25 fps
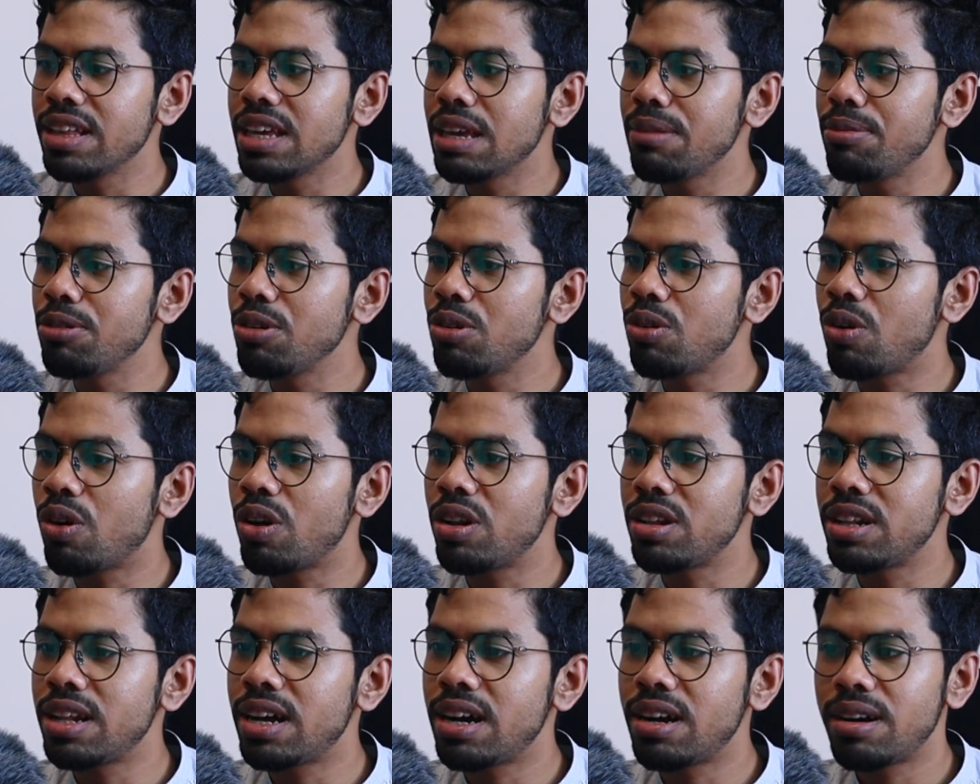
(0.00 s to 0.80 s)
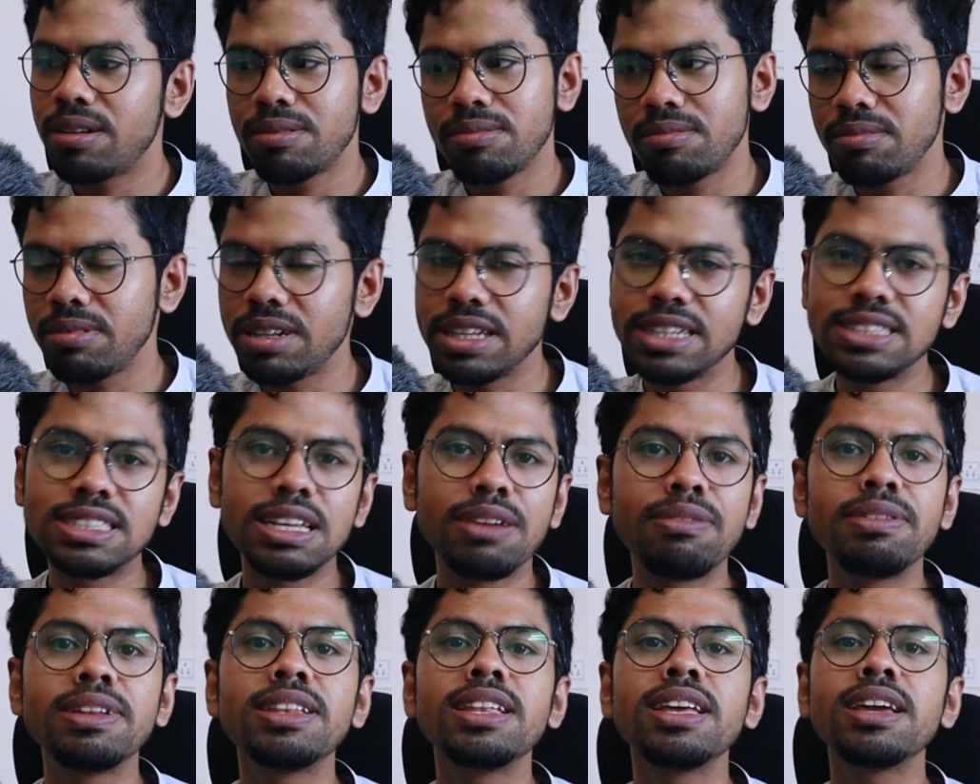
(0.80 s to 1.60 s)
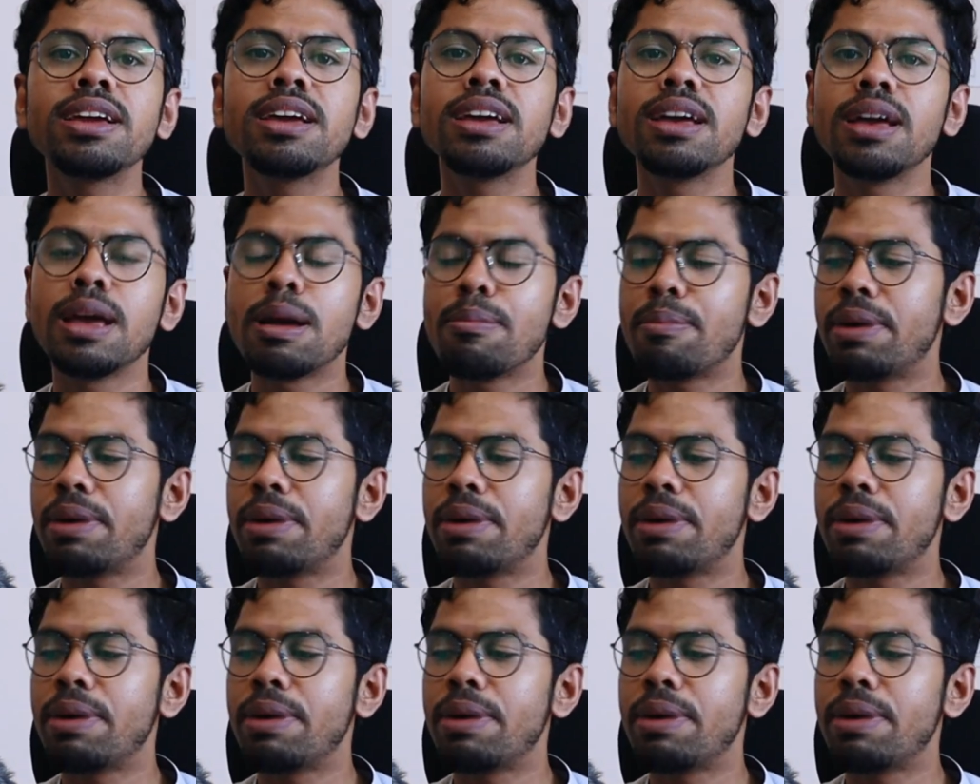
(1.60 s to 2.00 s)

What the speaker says: will give you all the links, everything.